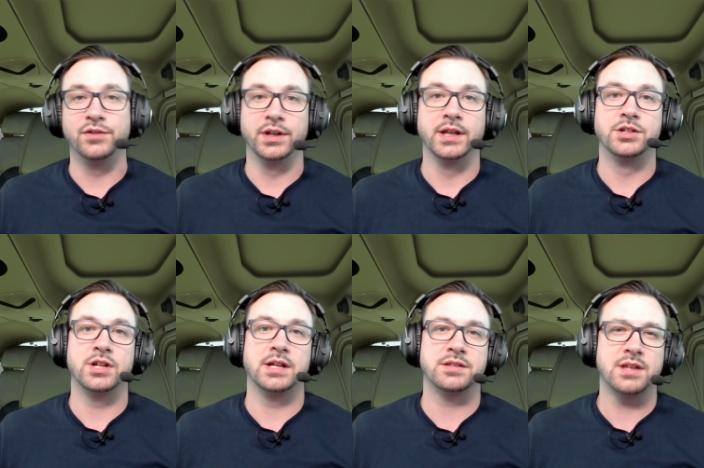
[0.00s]

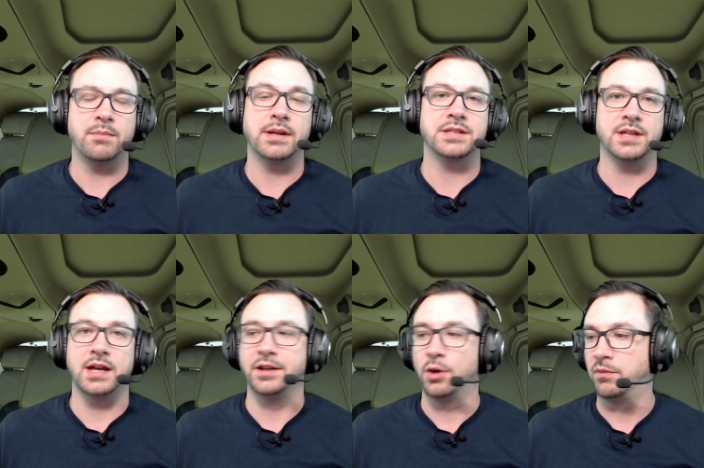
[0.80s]
footage side by
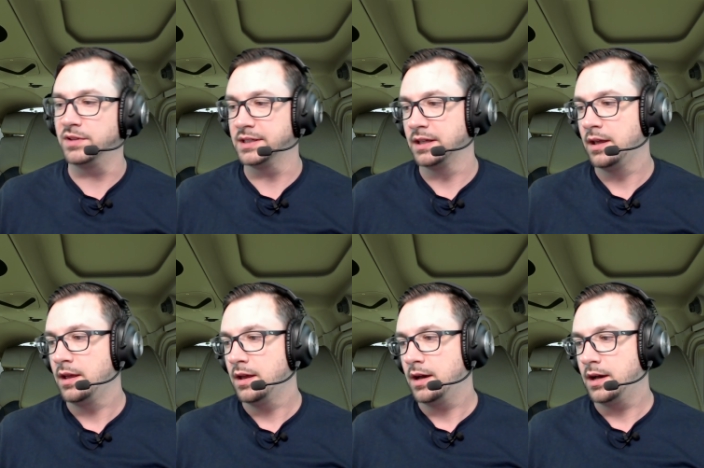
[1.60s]
side, hopefully,
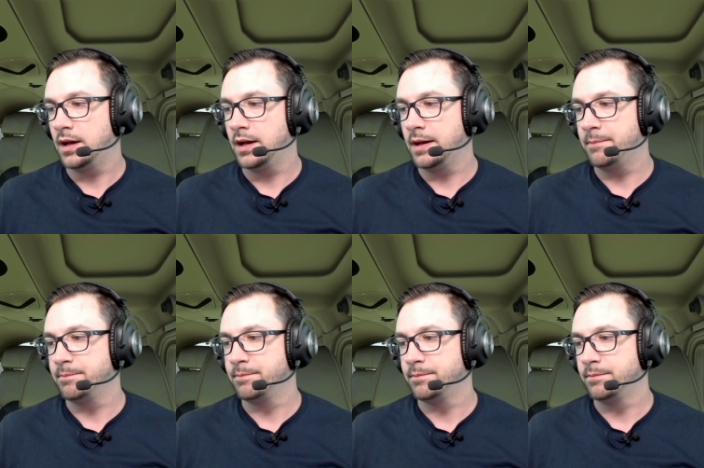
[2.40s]

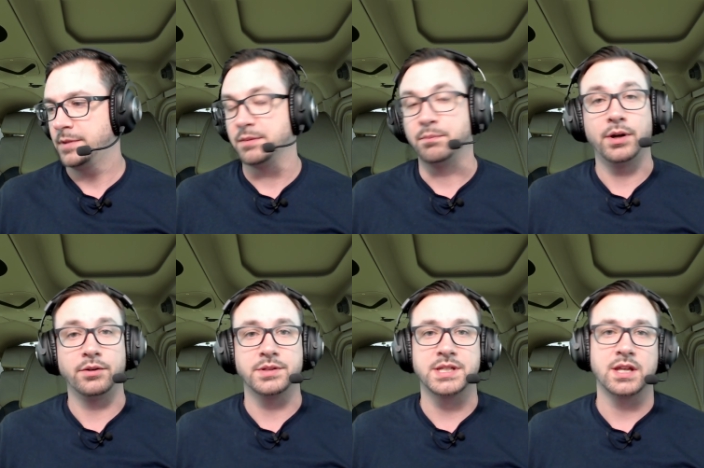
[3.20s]
in
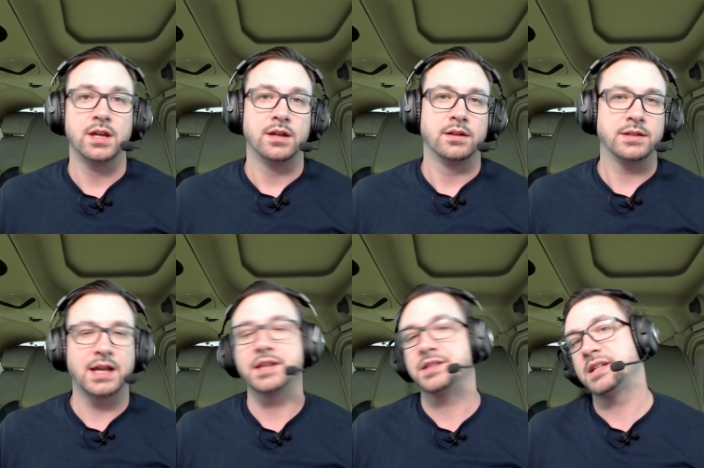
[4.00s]
post
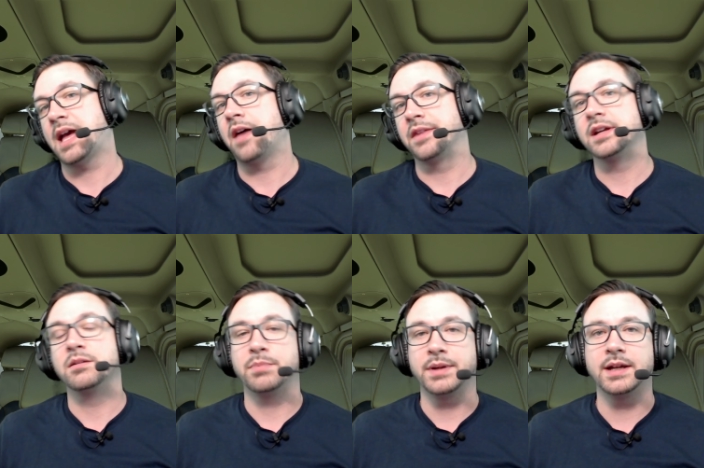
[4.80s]
to kind of see how they
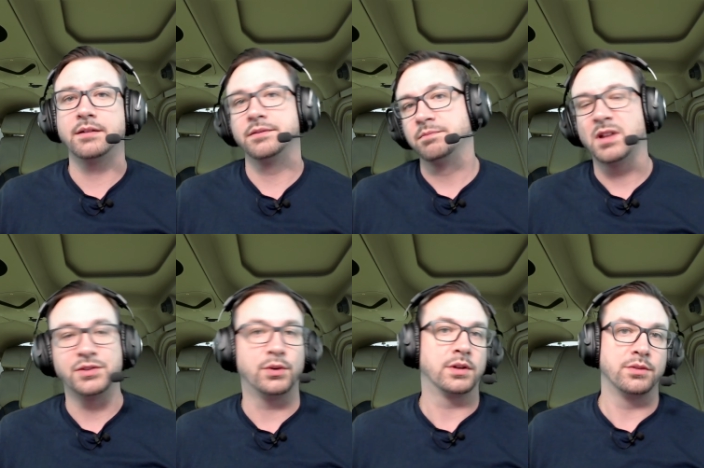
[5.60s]
compare, and
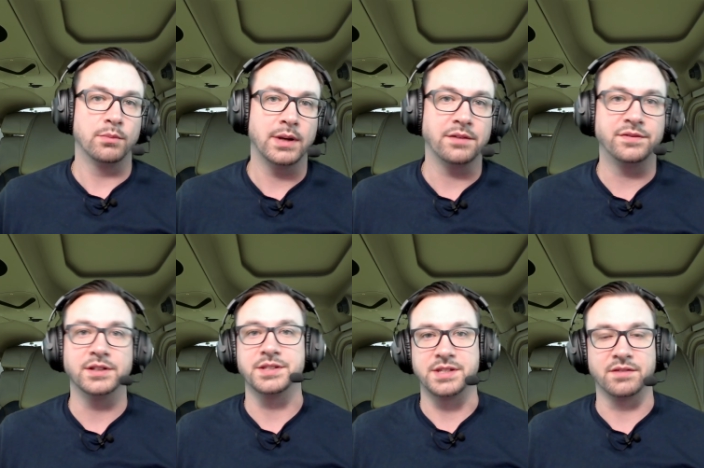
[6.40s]
I'll talk through what I
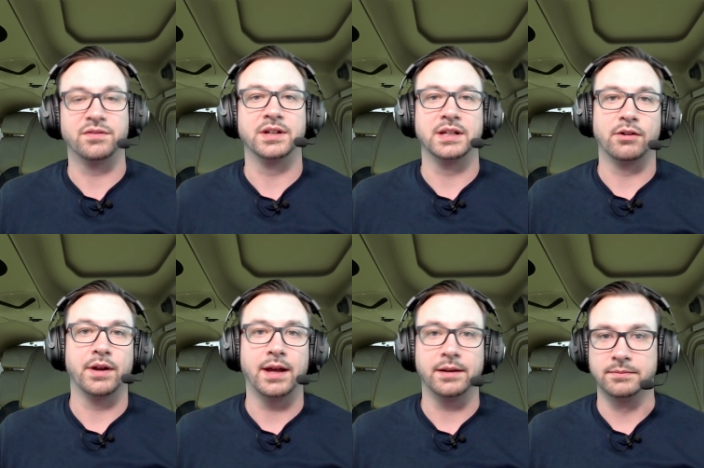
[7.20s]
feel is different here
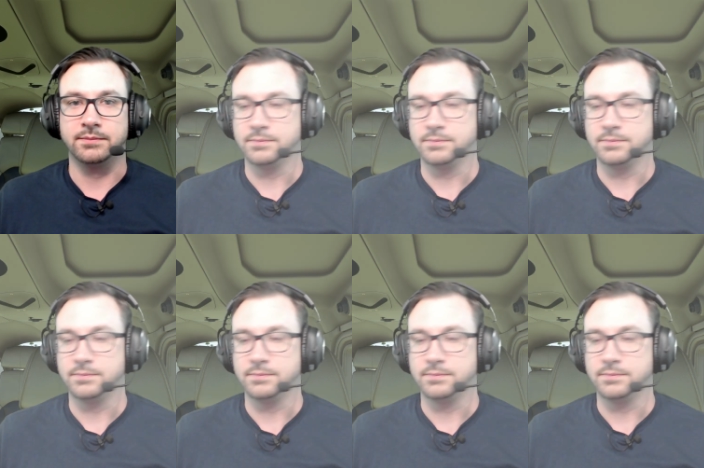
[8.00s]
or not.